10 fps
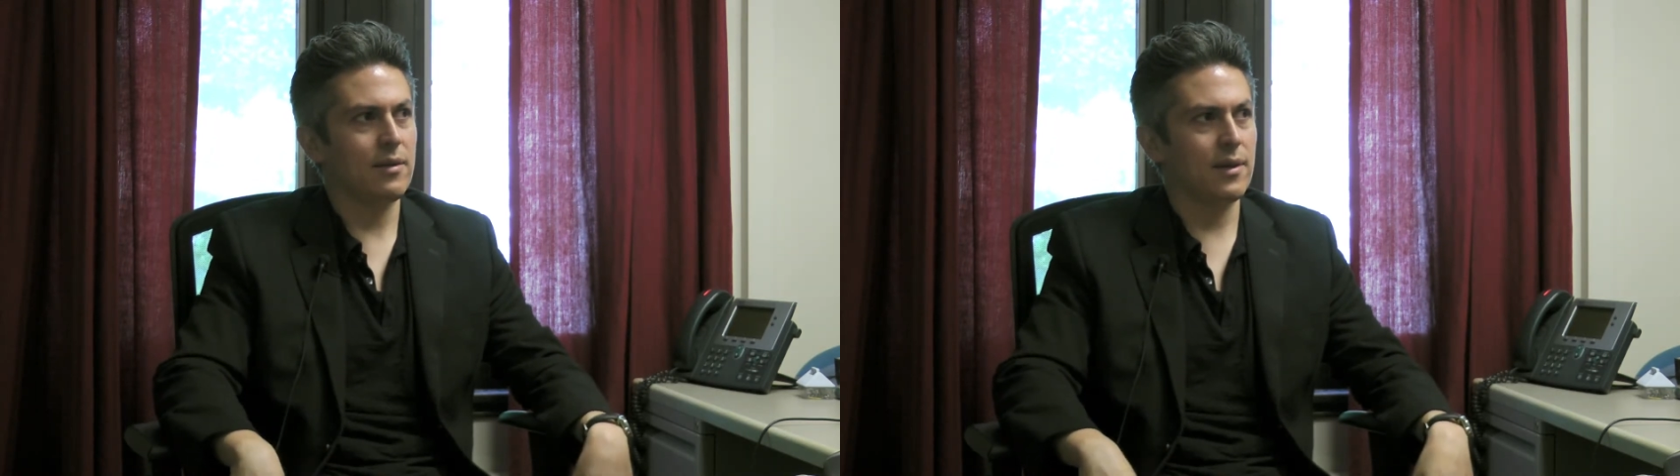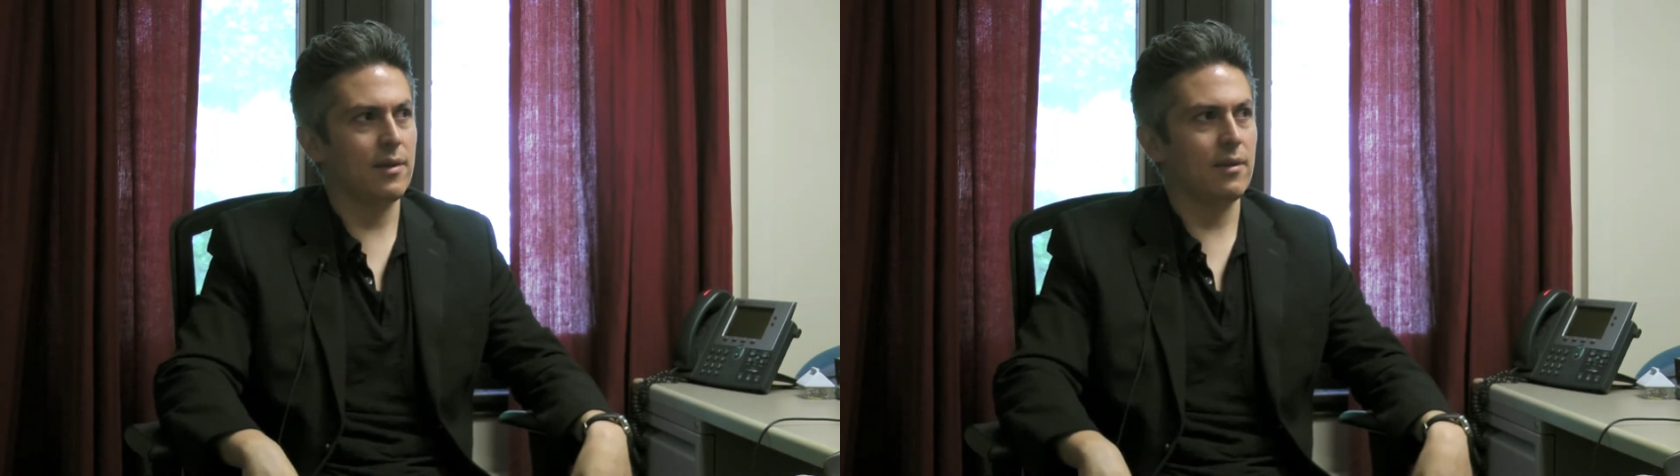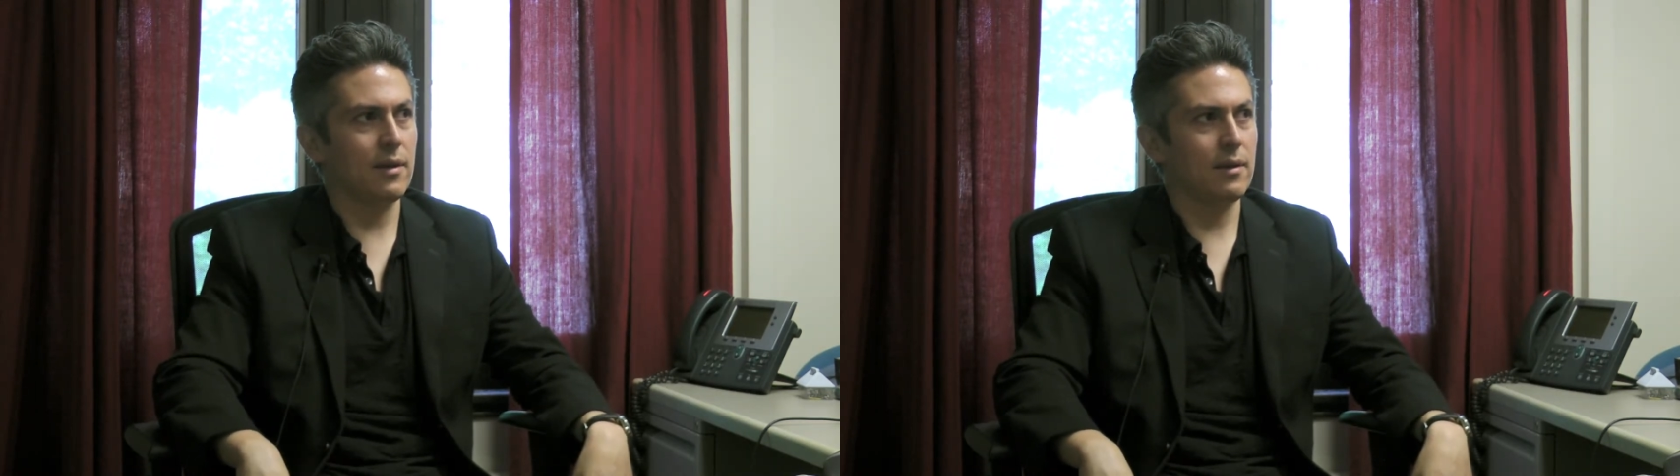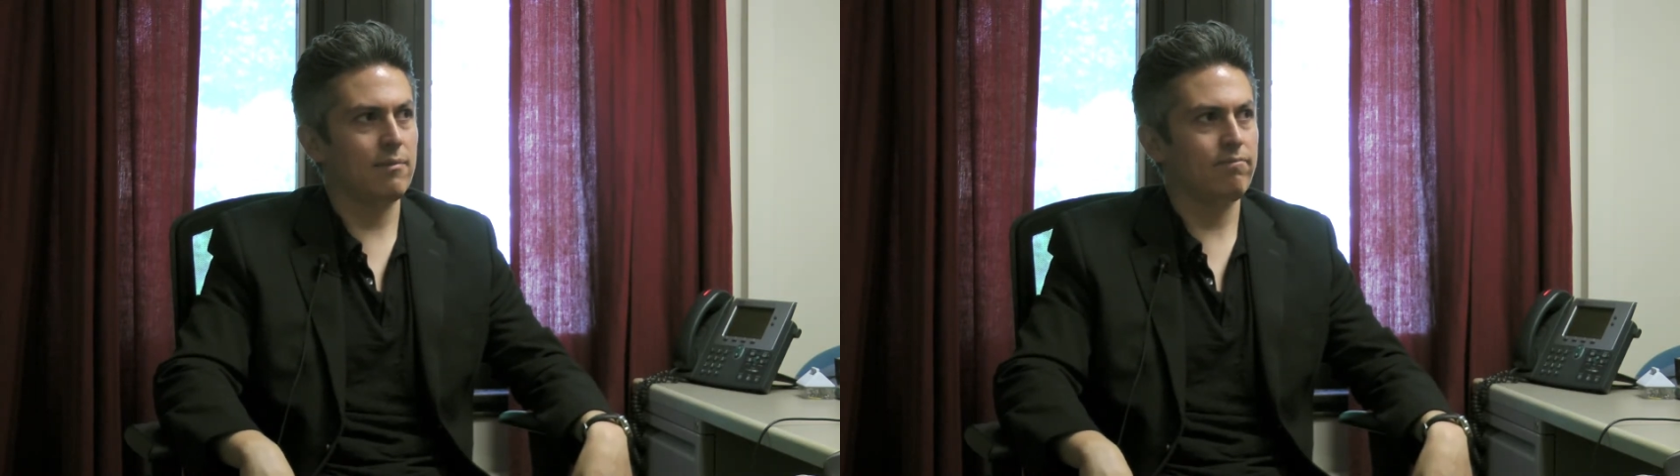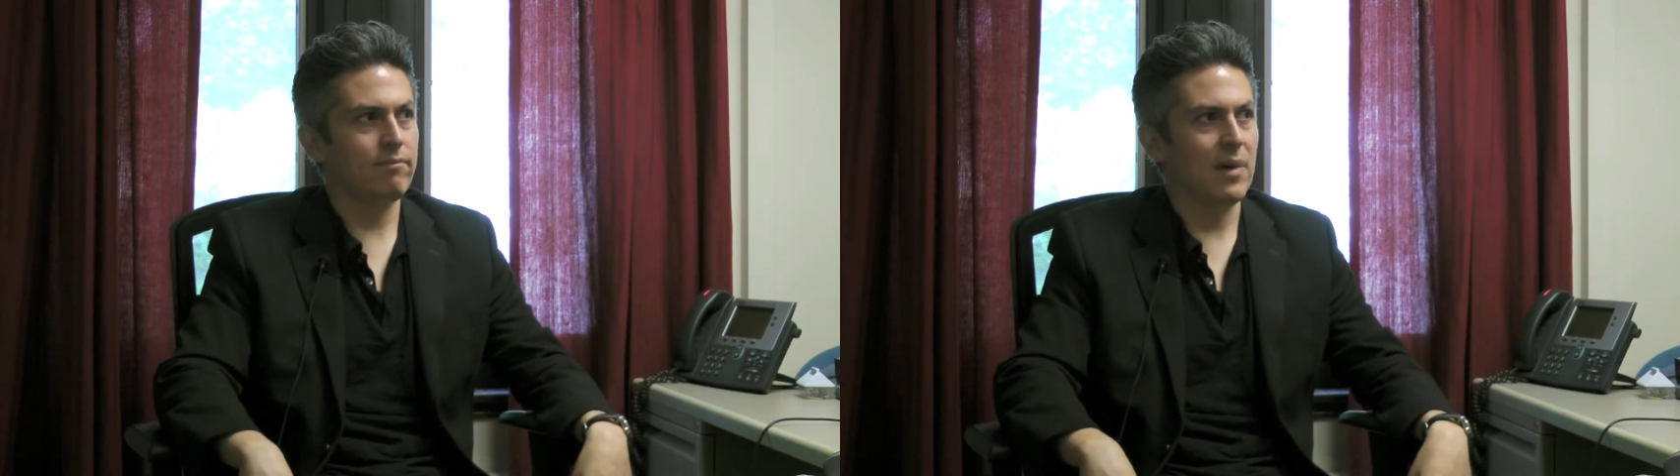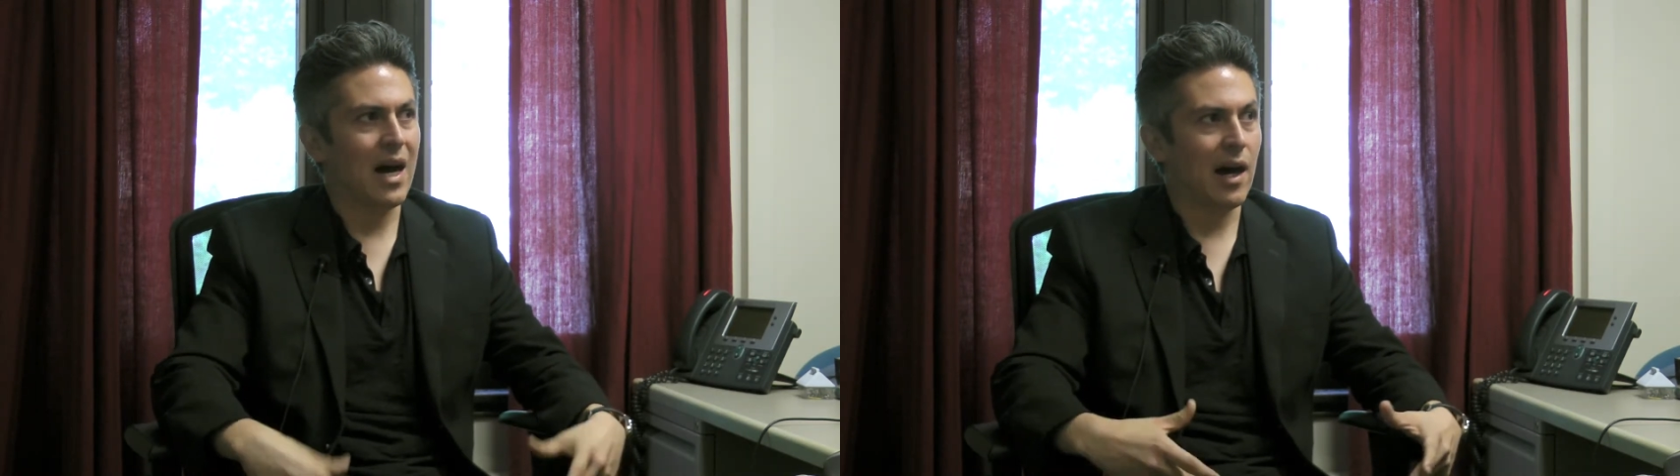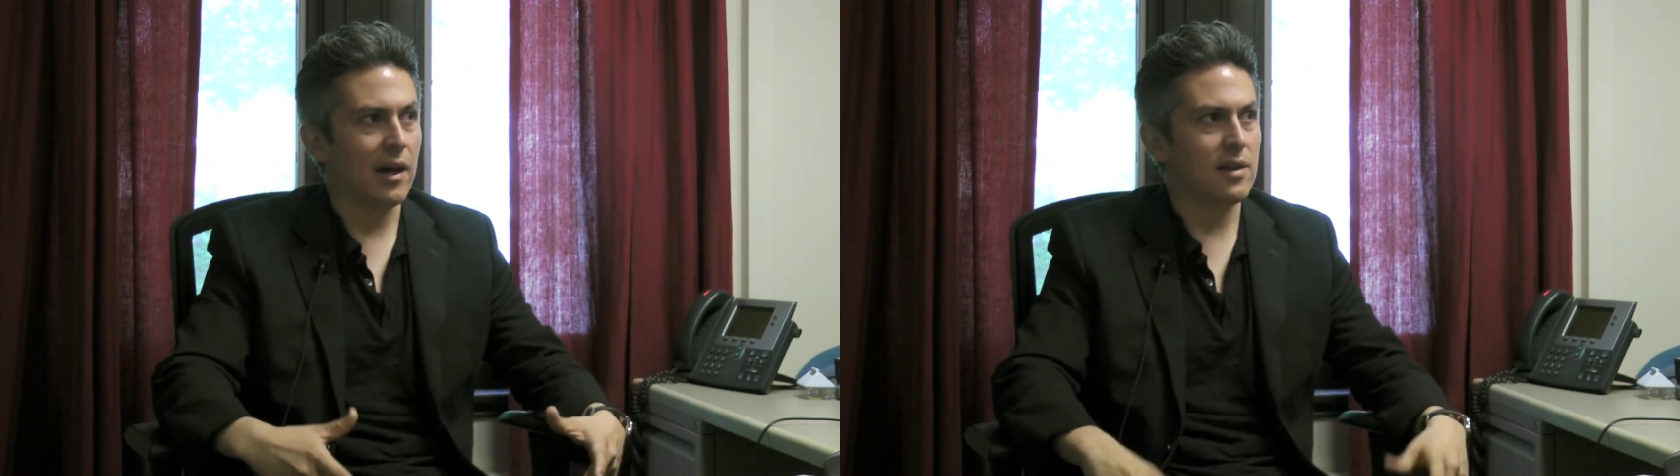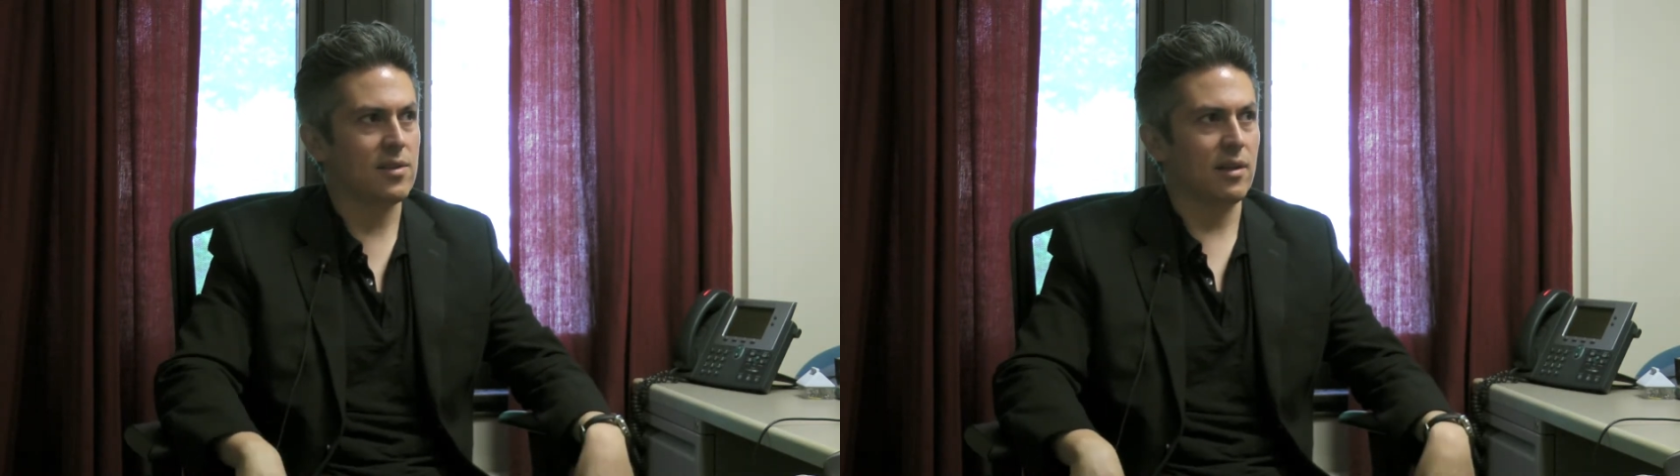in the
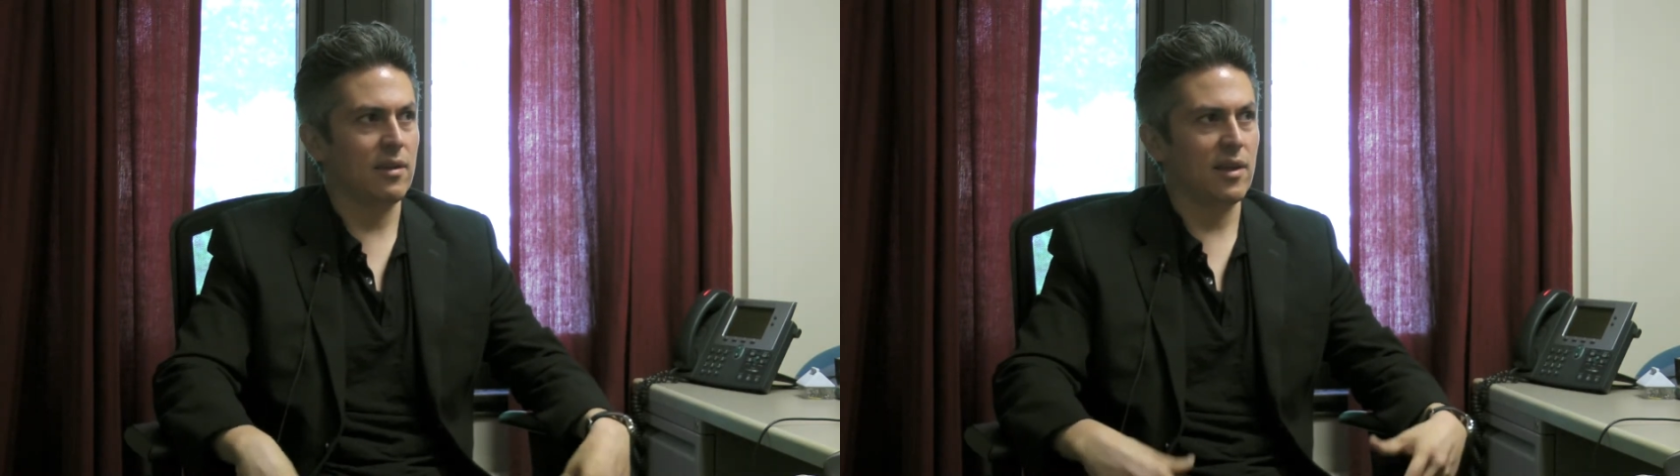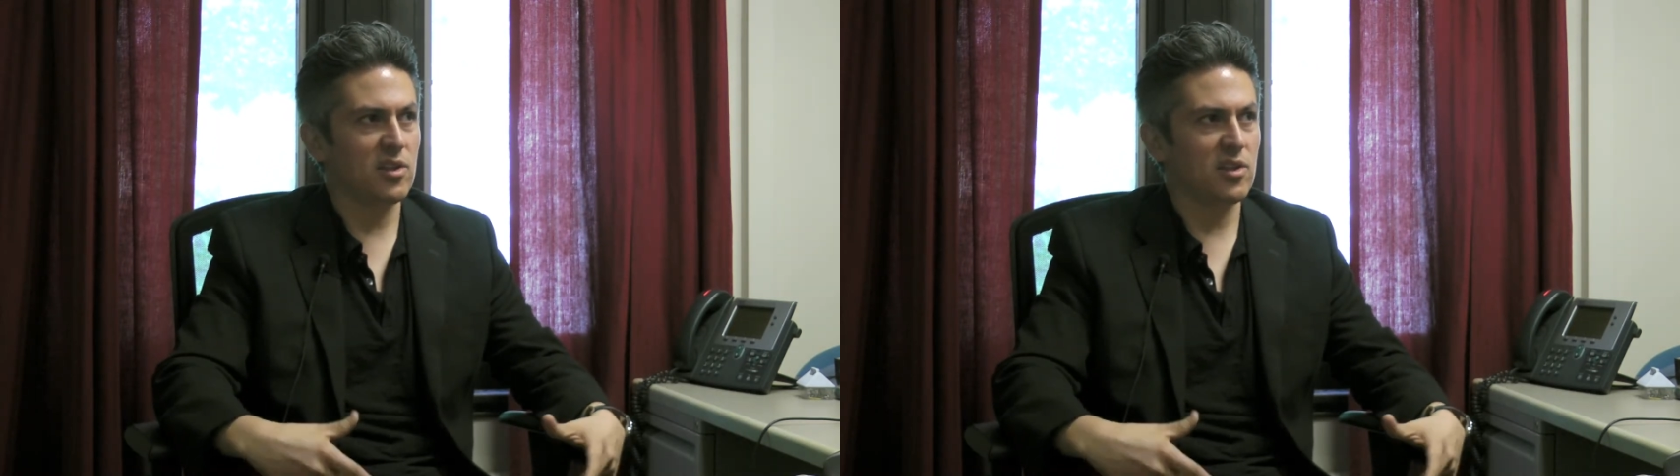eyes and in the